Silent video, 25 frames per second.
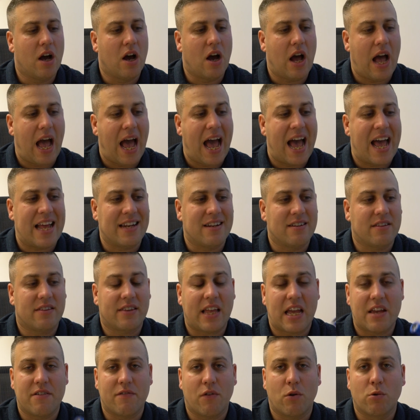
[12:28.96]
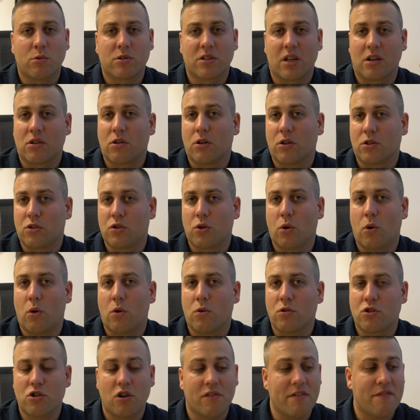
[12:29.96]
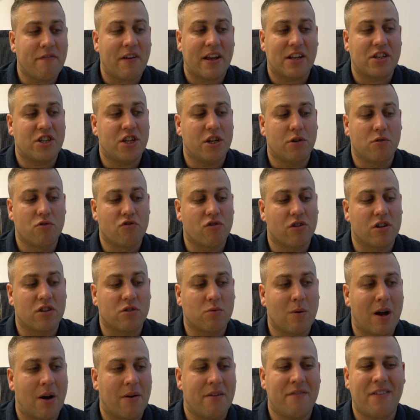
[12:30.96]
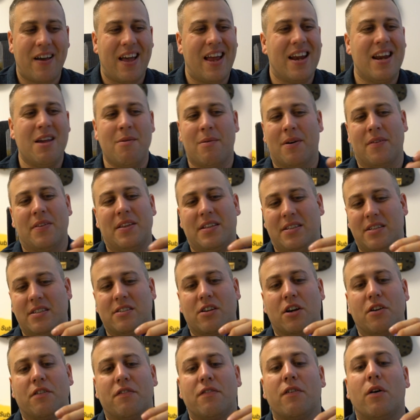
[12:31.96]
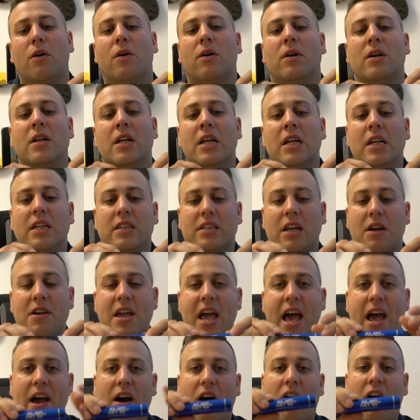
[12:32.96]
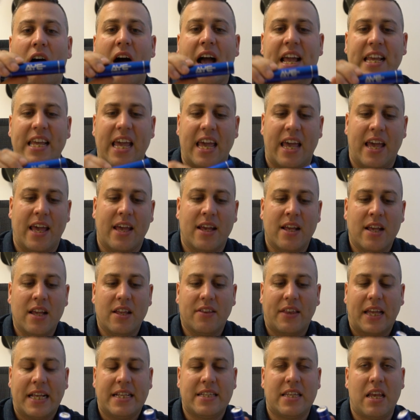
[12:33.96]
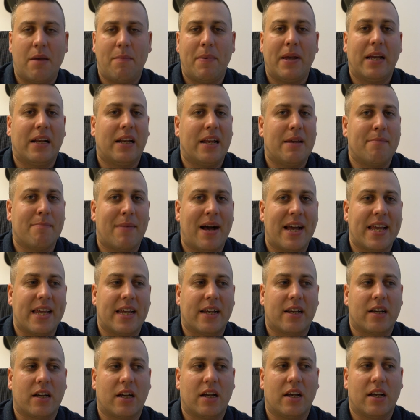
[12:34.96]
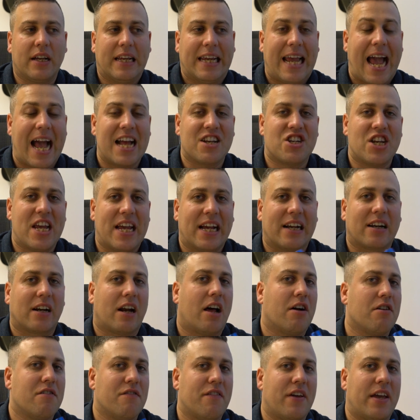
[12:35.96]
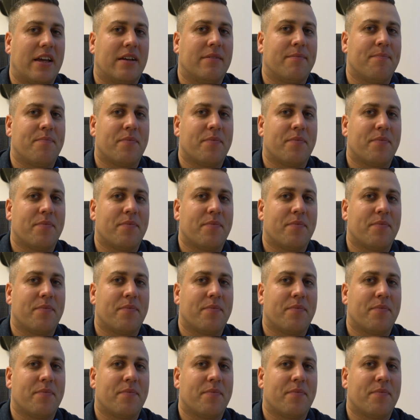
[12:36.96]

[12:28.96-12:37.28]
and they've also got a torch, or in fact children as well. In fact, anyone this is good for. So yeah, AyeGear, they typically make gadget clothing.